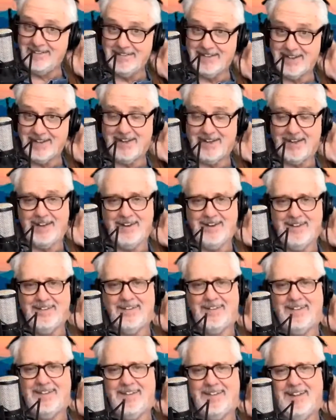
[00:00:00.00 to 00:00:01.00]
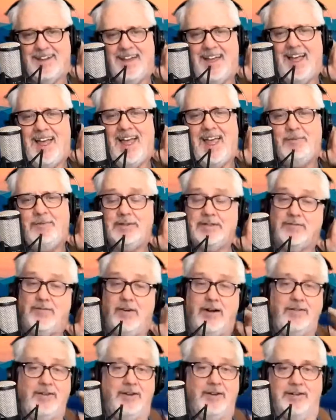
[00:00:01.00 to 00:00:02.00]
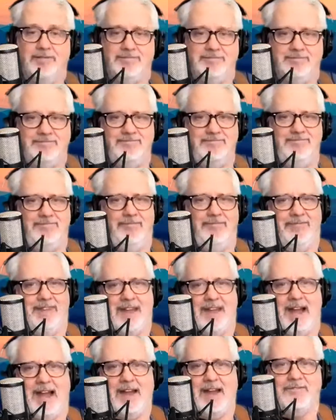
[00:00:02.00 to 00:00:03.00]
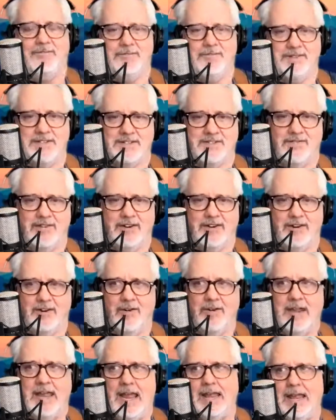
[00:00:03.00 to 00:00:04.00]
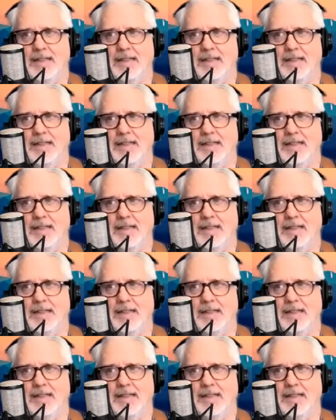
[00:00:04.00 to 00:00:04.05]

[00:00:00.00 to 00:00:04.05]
my God. It was fun though. I just figured, okay,